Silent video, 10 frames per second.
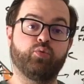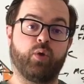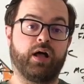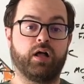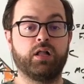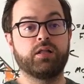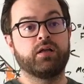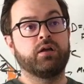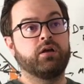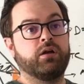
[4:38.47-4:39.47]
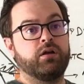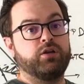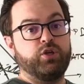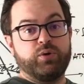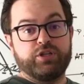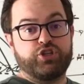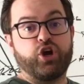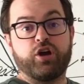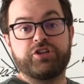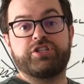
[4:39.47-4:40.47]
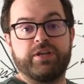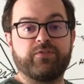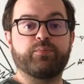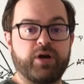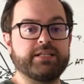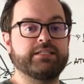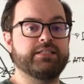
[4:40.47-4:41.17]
Well, you can charge different prices